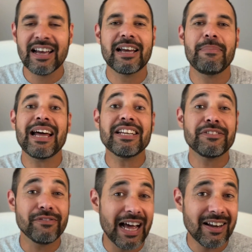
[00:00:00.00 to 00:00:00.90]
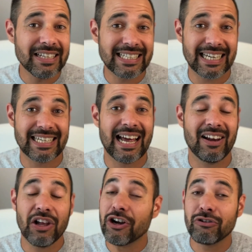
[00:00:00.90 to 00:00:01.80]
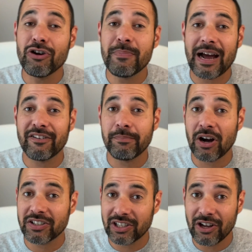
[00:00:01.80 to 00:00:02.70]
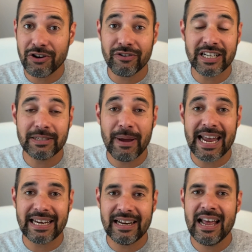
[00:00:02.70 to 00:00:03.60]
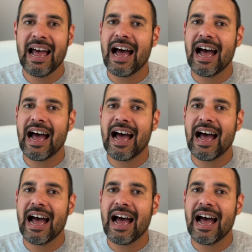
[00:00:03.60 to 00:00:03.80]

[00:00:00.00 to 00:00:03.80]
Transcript: Cabanas Valdez et al., a group out of Barcelona in Spain,